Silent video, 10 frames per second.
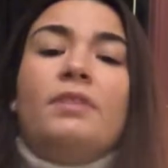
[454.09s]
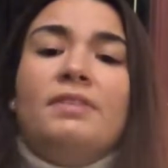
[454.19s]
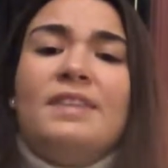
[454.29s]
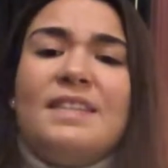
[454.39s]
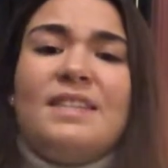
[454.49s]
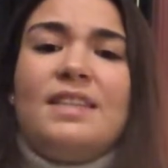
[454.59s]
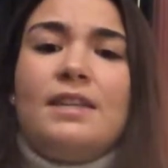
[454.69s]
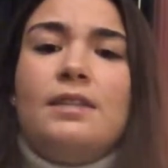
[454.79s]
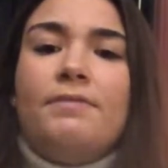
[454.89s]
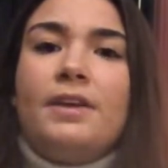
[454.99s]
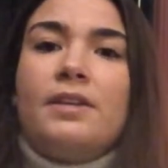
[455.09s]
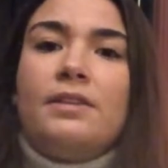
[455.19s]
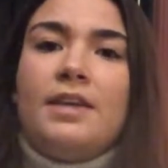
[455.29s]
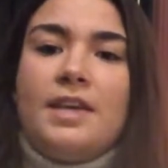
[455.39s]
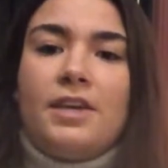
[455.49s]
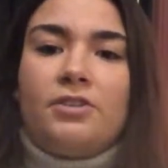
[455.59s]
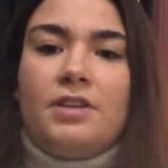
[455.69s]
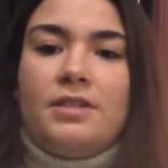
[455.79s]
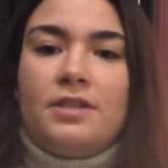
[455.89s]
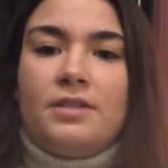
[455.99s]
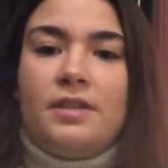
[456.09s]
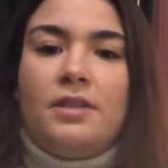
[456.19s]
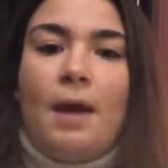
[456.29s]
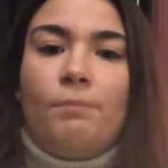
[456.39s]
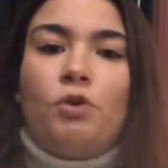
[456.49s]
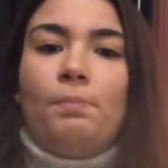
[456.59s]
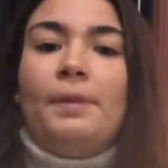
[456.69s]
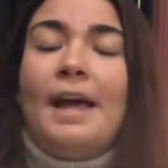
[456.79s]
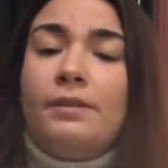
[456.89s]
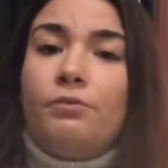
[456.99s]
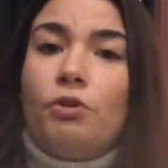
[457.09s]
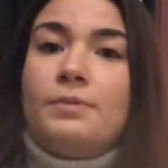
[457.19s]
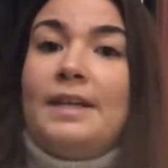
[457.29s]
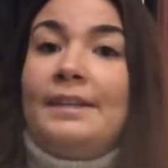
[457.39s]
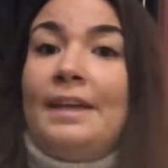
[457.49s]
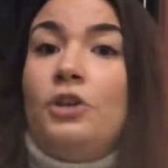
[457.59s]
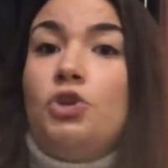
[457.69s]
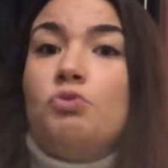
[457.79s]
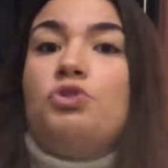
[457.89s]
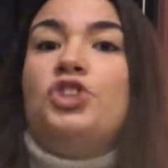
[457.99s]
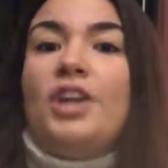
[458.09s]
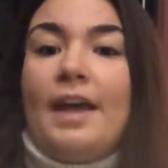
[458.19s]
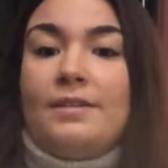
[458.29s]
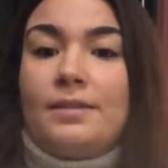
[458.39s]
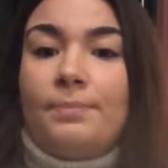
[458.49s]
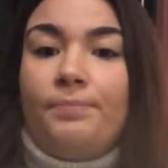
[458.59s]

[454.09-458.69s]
This significantly increases the number of platforms that can use GenASM.